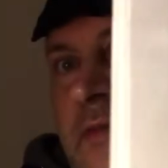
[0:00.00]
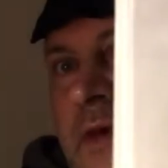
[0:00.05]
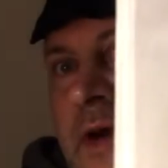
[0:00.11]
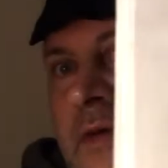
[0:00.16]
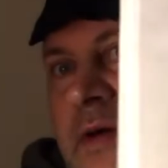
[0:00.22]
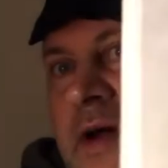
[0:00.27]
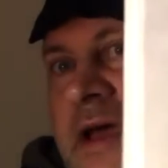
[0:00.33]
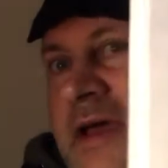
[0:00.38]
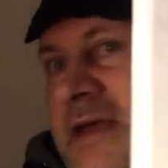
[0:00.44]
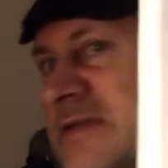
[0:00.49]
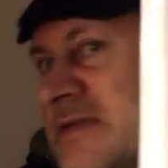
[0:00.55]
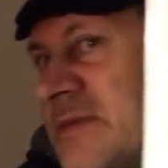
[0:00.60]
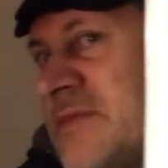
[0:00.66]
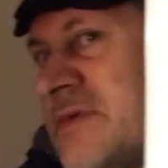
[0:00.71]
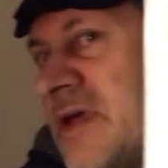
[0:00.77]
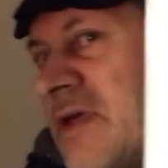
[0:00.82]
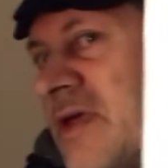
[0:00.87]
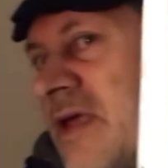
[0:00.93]
my way.
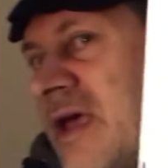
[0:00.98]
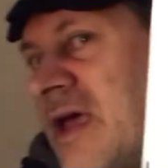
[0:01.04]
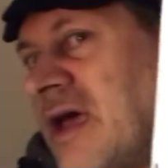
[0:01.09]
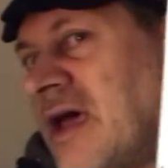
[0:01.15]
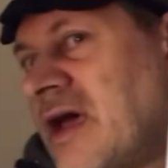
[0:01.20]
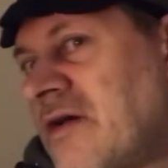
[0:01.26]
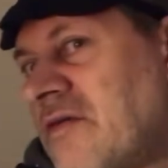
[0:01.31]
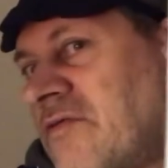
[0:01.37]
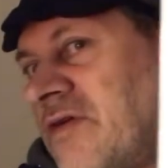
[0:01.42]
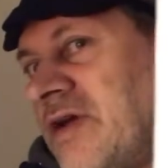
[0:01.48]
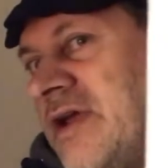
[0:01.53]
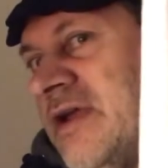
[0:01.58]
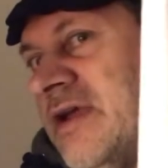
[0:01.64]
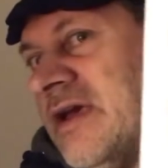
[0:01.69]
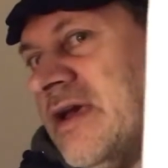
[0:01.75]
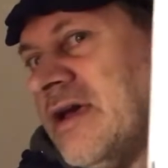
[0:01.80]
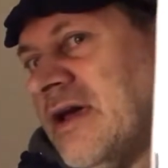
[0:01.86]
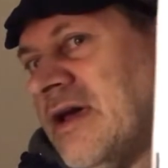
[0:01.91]
Sometimes
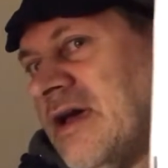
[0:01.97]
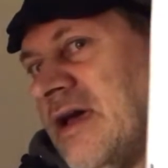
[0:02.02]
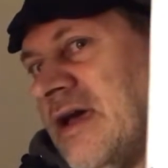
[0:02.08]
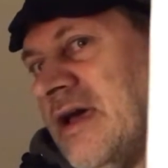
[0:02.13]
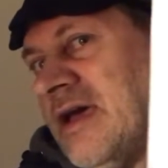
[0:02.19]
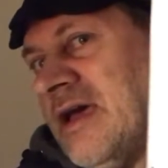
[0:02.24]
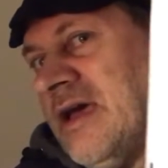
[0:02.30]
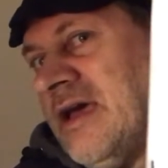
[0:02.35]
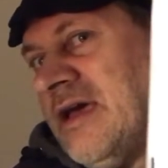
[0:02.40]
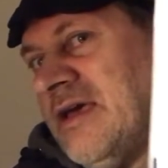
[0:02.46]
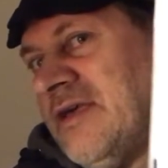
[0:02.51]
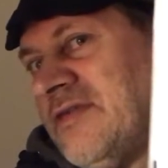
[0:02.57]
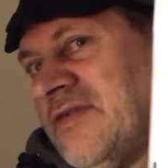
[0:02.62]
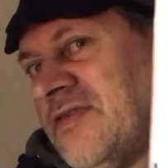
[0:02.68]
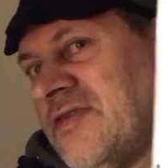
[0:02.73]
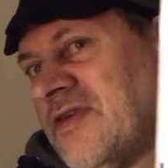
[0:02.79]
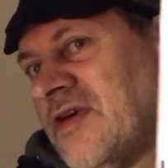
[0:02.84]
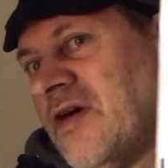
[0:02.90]
reading is
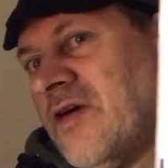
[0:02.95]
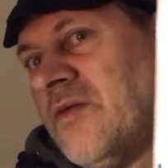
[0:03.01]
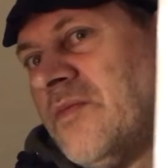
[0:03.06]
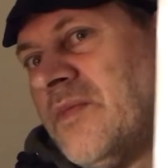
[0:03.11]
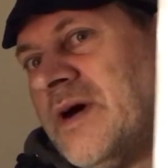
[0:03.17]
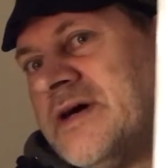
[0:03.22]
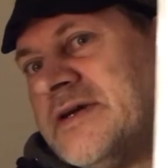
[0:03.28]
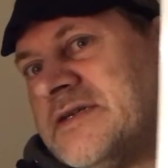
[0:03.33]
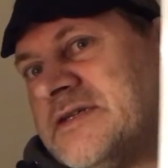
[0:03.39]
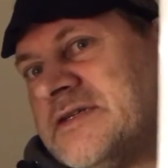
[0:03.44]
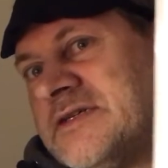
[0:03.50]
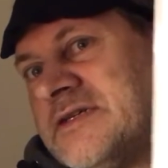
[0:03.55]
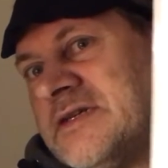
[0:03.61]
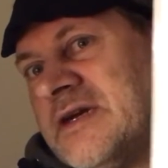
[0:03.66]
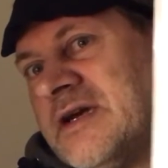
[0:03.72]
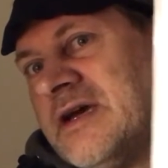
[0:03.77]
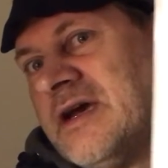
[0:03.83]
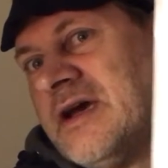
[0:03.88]
so much
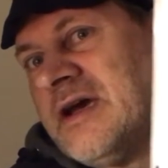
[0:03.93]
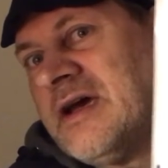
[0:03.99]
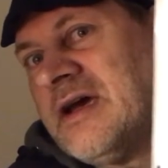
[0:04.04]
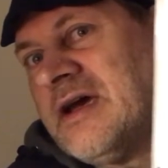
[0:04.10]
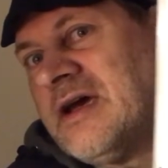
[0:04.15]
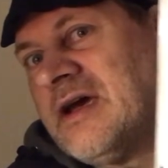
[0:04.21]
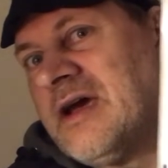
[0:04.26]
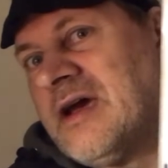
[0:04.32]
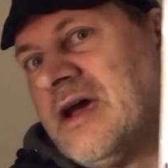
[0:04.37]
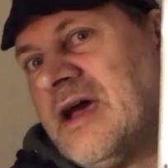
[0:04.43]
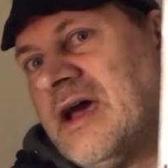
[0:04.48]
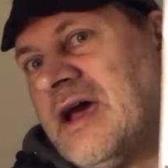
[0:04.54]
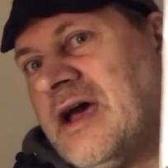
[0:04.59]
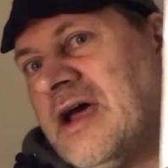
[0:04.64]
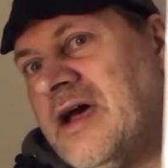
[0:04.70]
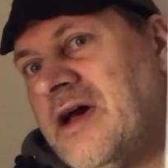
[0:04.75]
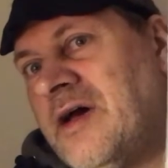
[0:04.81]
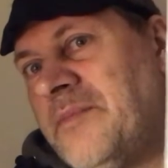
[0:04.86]

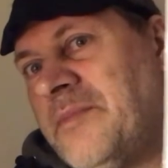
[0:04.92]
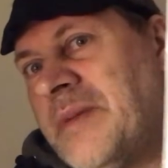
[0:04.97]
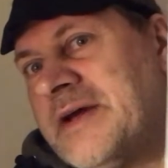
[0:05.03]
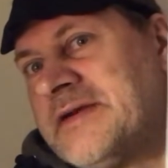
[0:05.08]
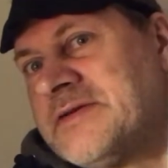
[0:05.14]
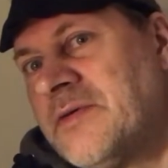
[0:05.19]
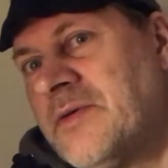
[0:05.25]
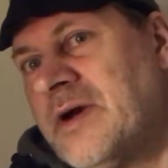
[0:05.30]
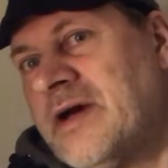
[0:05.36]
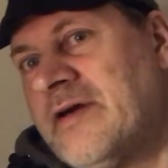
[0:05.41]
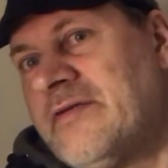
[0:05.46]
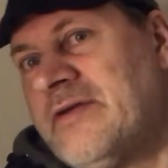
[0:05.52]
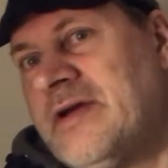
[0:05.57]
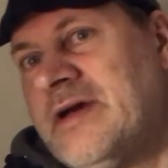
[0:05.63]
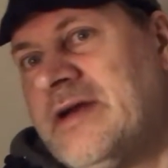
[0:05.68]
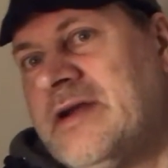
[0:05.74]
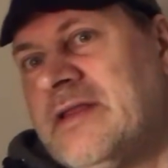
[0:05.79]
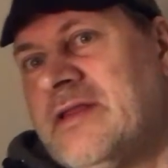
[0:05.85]
a uh, better way of
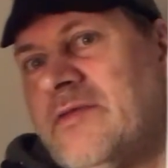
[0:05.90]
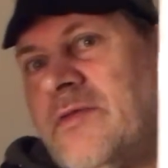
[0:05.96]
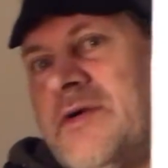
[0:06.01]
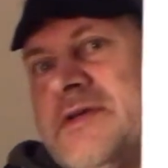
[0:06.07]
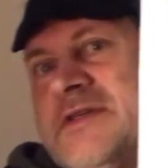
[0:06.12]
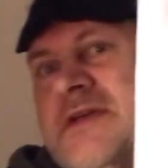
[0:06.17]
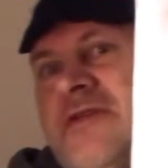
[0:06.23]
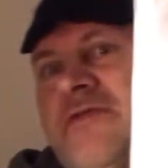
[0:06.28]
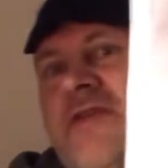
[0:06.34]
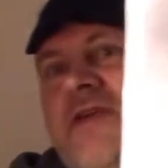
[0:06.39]
learning than watching